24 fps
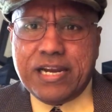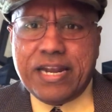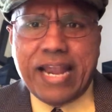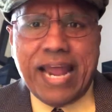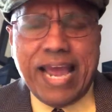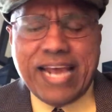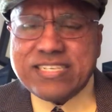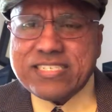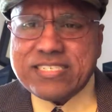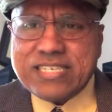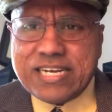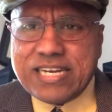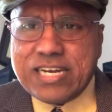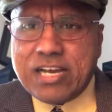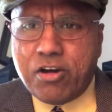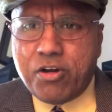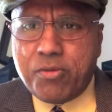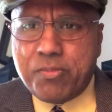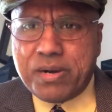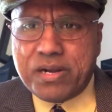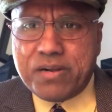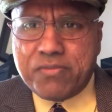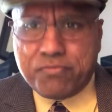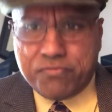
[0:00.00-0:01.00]
national
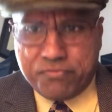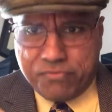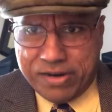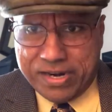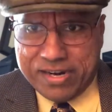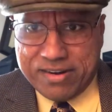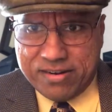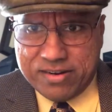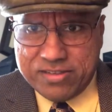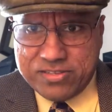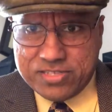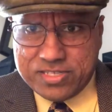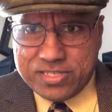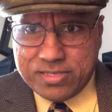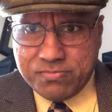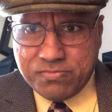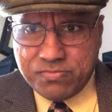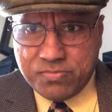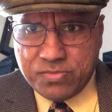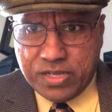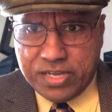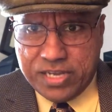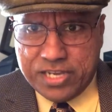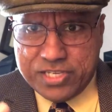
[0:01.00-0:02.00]
government.
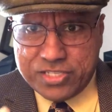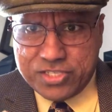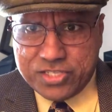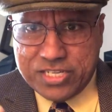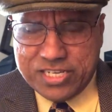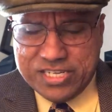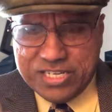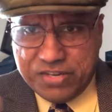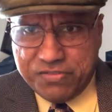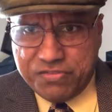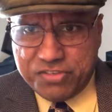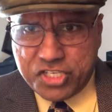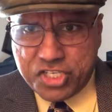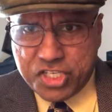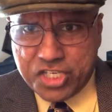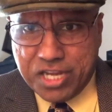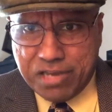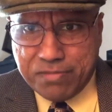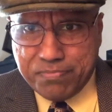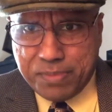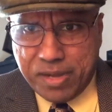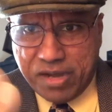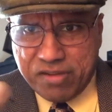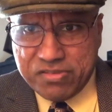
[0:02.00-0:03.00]
Federalism is the division
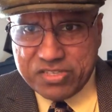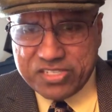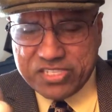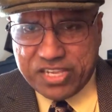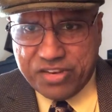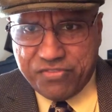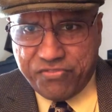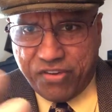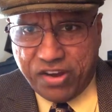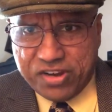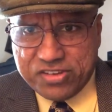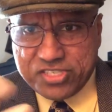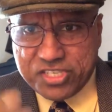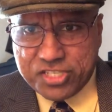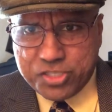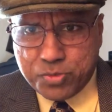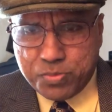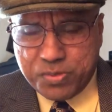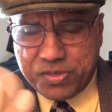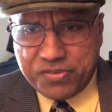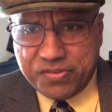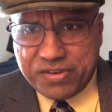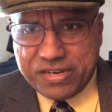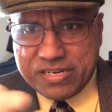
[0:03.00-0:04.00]
of powers and functions
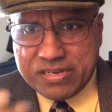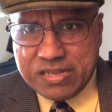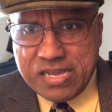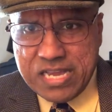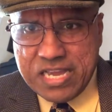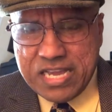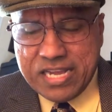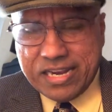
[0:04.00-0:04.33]
between